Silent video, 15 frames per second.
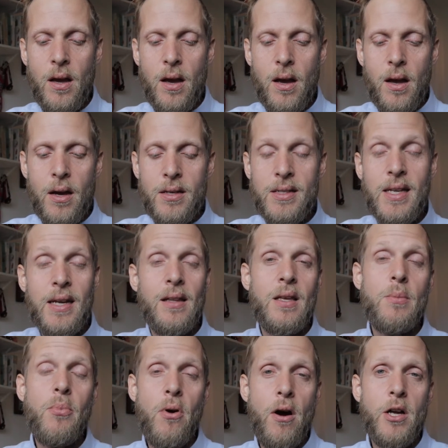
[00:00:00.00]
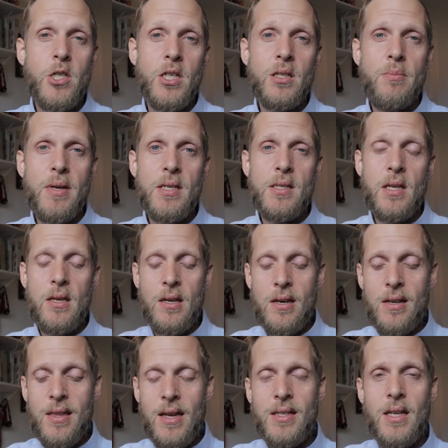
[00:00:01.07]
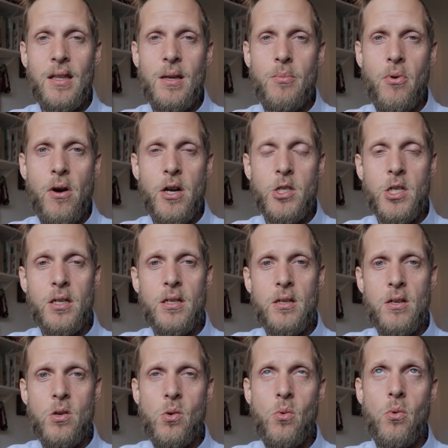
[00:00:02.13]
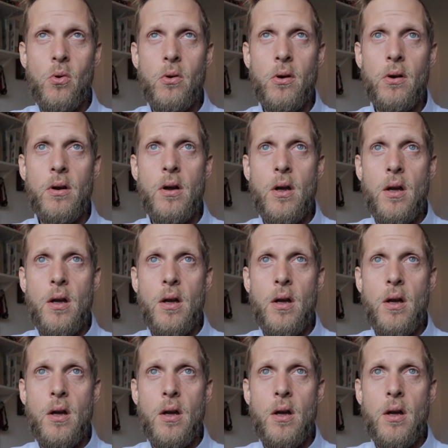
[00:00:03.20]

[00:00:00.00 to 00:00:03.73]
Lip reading: a daily project, basically. And in that daily project, you're